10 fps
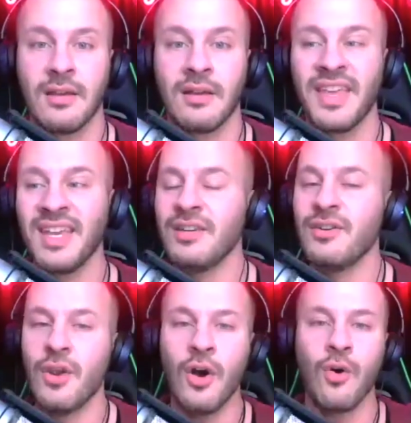They
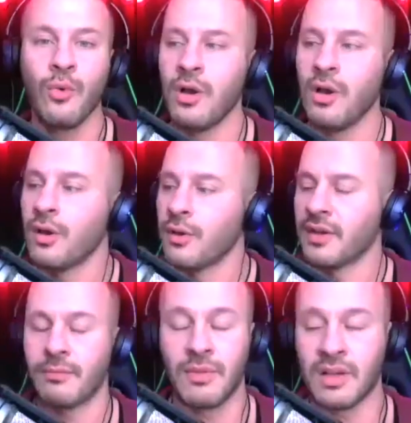know
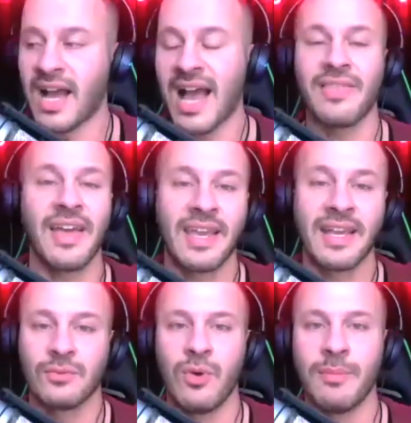the, the guy that
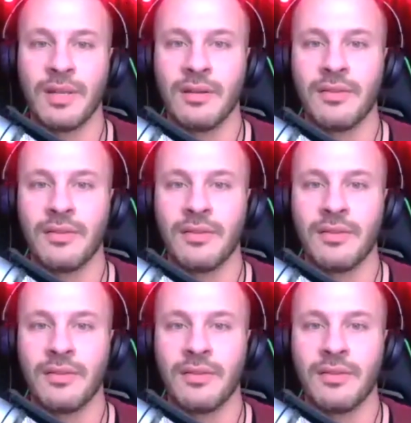gets women.